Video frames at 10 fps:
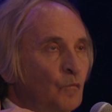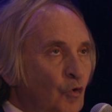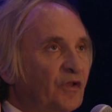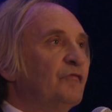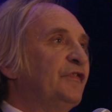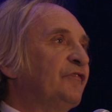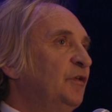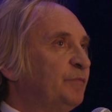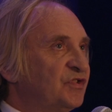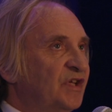More than
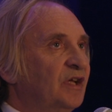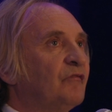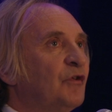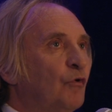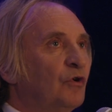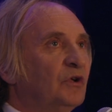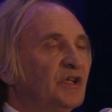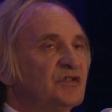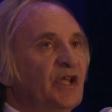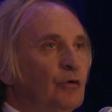fifty percent of the world
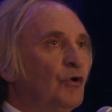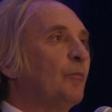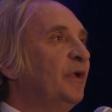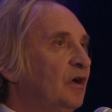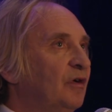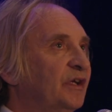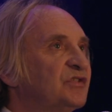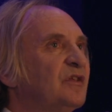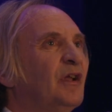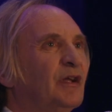is now
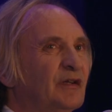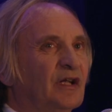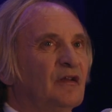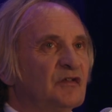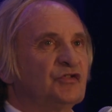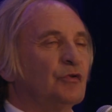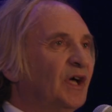urbanized, the, the, so